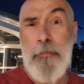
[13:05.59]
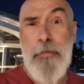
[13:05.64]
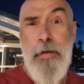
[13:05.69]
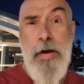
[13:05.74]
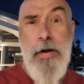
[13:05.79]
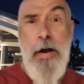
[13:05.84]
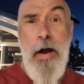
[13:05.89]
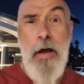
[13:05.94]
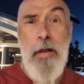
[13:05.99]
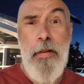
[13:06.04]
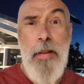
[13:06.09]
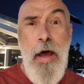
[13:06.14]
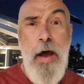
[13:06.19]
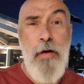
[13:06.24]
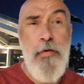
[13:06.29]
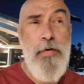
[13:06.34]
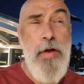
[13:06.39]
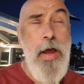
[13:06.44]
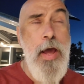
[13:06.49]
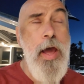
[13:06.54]
That got
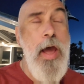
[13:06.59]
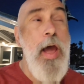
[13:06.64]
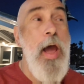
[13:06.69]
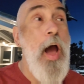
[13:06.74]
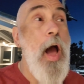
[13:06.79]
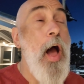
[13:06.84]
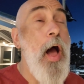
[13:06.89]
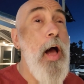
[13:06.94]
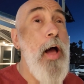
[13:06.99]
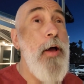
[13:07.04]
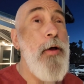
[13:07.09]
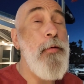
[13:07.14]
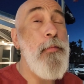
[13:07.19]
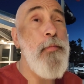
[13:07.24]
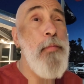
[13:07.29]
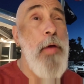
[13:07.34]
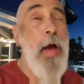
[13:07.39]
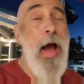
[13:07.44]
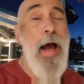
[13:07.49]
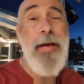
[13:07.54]
loud.
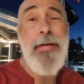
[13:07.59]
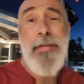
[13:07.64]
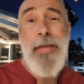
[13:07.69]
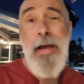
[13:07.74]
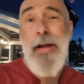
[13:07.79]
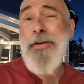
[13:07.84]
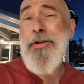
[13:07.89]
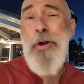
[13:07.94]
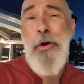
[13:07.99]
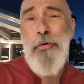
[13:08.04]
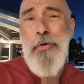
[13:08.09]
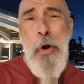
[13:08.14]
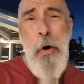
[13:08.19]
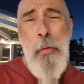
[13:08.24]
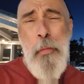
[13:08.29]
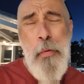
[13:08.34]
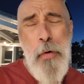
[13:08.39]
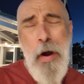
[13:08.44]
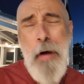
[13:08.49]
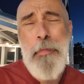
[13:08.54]
I said,
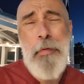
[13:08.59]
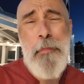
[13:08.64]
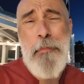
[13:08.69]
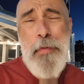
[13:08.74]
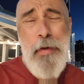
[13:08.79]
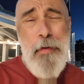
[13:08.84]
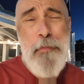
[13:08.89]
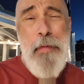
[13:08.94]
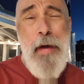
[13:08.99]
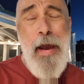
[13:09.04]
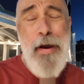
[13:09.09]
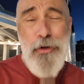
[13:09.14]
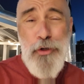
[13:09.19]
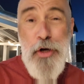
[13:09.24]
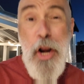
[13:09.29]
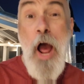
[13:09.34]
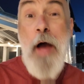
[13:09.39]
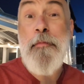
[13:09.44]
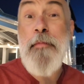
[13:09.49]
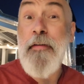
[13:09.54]
no problem being
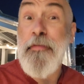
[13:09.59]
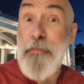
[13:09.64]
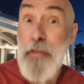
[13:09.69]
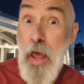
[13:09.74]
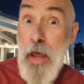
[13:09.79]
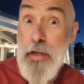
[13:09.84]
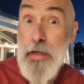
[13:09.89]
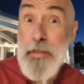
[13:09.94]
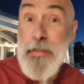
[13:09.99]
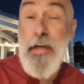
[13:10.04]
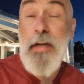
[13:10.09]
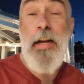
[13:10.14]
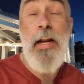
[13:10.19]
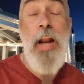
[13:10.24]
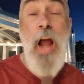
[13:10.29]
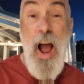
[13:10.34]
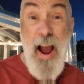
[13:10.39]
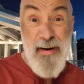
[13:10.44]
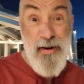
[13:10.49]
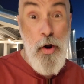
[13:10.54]
patient. I'm a flight
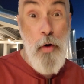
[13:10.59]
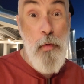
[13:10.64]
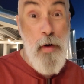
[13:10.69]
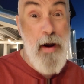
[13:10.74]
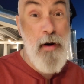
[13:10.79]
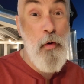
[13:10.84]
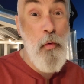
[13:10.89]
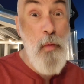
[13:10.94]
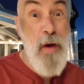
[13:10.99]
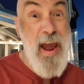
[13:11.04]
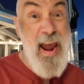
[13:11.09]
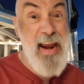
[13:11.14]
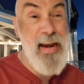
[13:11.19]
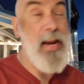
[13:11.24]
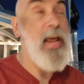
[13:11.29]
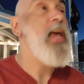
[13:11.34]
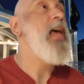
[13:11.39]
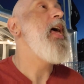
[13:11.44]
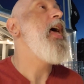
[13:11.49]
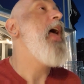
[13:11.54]
attendant. I know how to
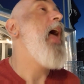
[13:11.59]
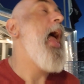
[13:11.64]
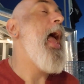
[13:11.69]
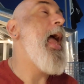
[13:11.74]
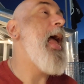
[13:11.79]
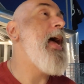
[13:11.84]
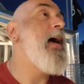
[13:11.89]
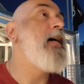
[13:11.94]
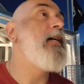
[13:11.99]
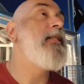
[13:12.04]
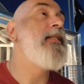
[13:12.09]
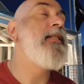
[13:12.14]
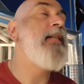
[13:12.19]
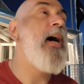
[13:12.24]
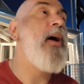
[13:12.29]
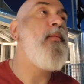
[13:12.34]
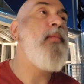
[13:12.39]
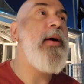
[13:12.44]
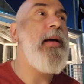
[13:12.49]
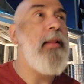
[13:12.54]
wait. And
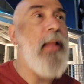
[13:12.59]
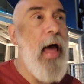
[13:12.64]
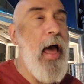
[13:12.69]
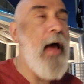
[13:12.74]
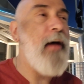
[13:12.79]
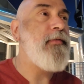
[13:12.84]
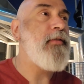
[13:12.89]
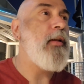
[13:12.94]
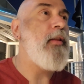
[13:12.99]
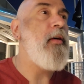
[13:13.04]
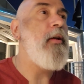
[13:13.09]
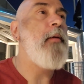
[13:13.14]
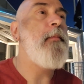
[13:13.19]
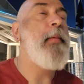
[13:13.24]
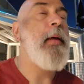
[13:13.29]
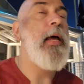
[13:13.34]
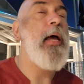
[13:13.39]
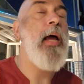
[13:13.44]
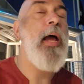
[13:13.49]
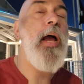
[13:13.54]
we laughed a little
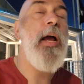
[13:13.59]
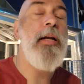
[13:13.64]
bit.